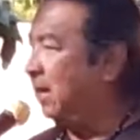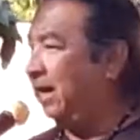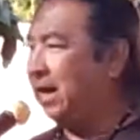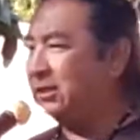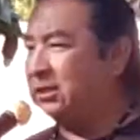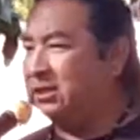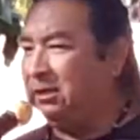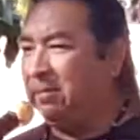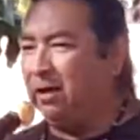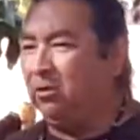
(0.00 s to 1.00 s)
I got to
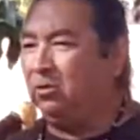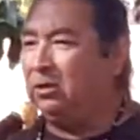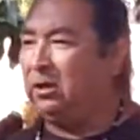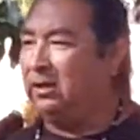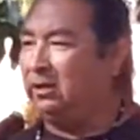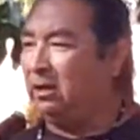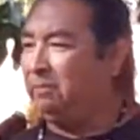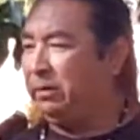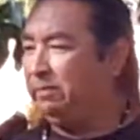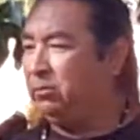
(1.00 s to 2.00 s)
see my own
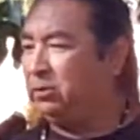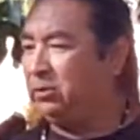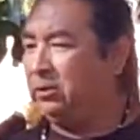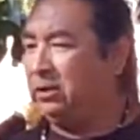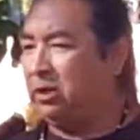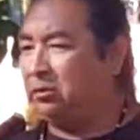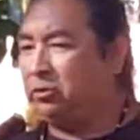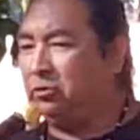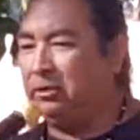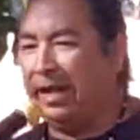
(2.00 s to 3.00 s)
young people do the
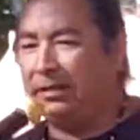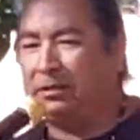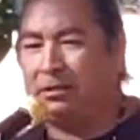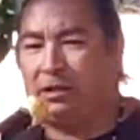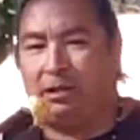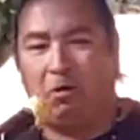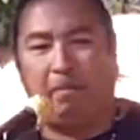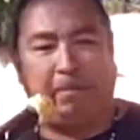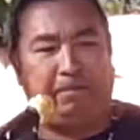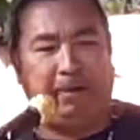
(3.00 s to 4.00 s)
cultural dances of the
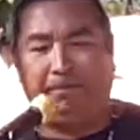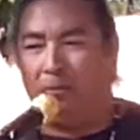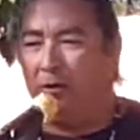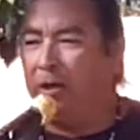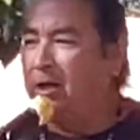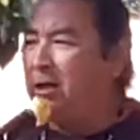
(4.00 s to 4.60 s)
Hopi people.